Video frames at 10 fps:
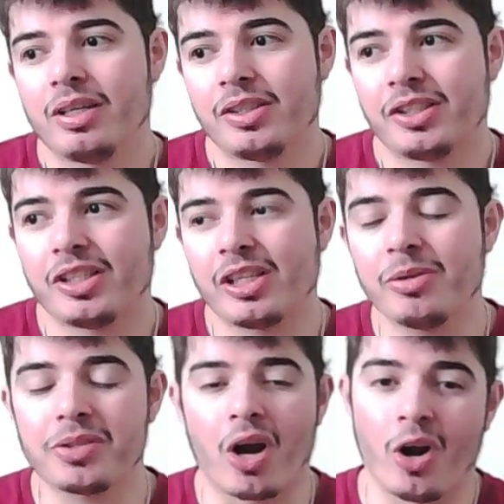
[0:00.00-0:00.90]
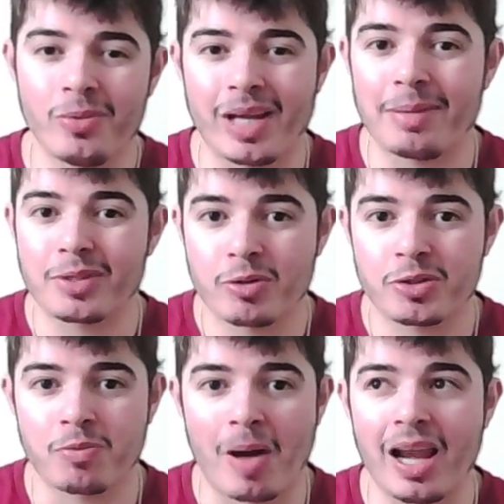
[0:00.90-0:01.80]
you lose a home game to Crystal
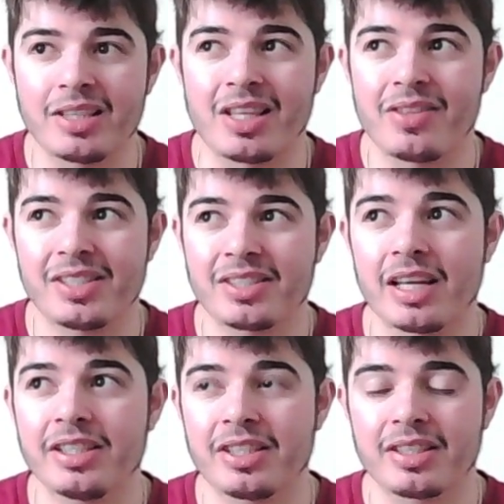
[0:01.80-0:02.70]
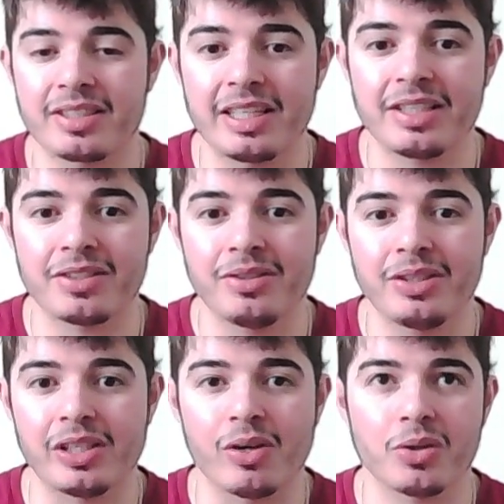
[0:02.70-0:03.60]
Palace at this stage of the season.
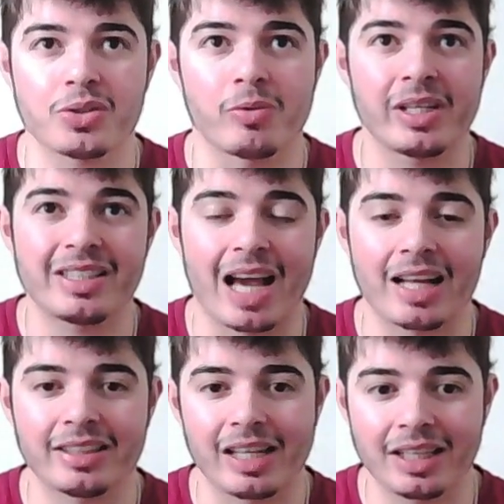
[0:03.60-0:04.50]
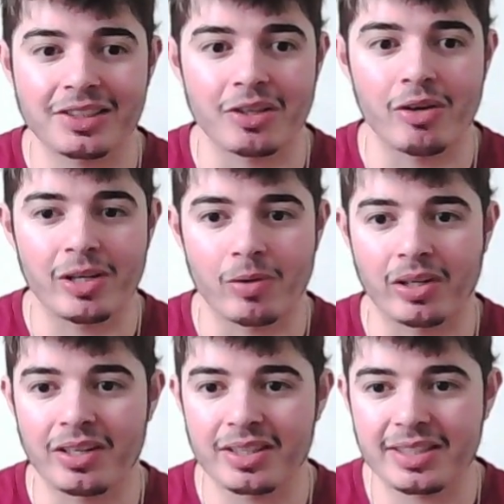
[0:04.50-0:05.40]
You lost already to Atalanta earlier on in
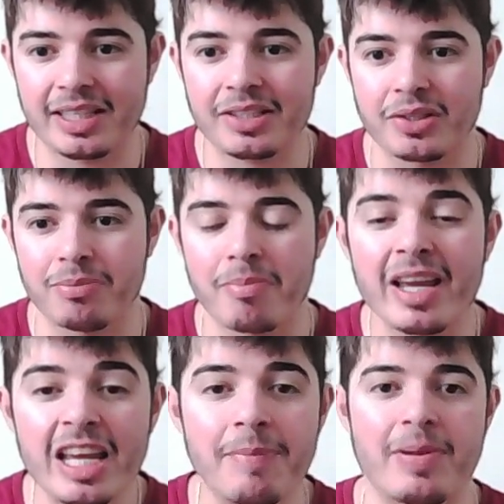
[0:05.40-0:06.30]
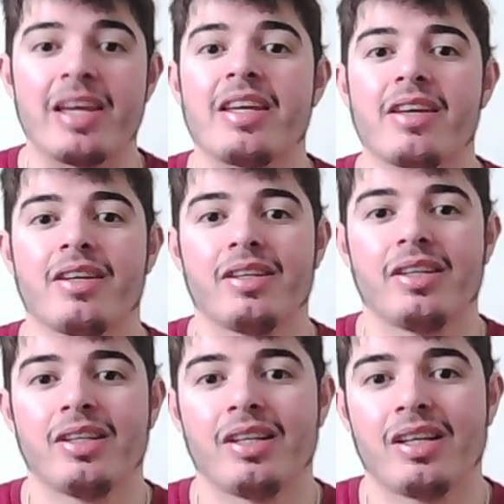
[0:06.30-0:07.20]
the season. Maybe
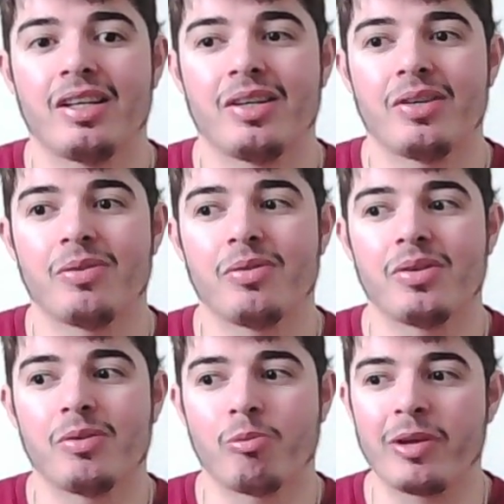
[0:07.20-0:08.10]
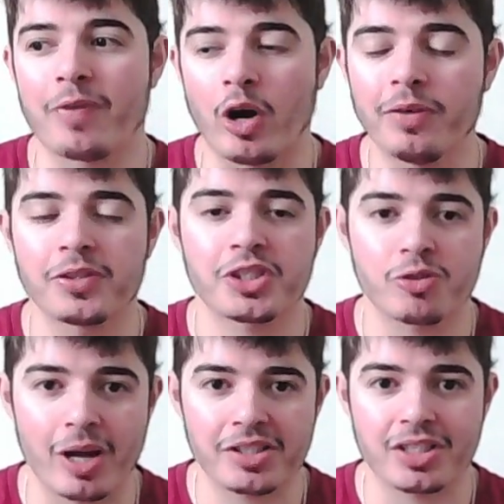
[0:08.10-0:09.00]
we've
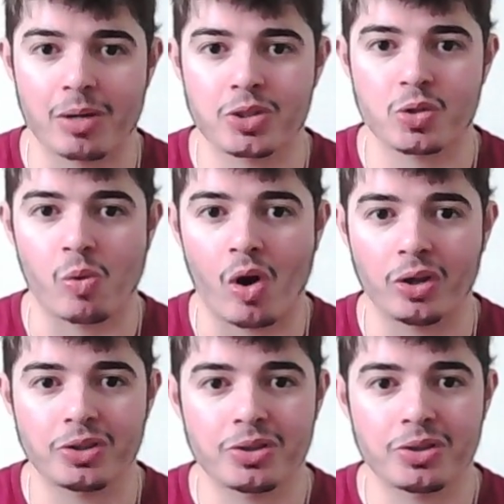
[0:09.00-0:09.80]
overstretched our squad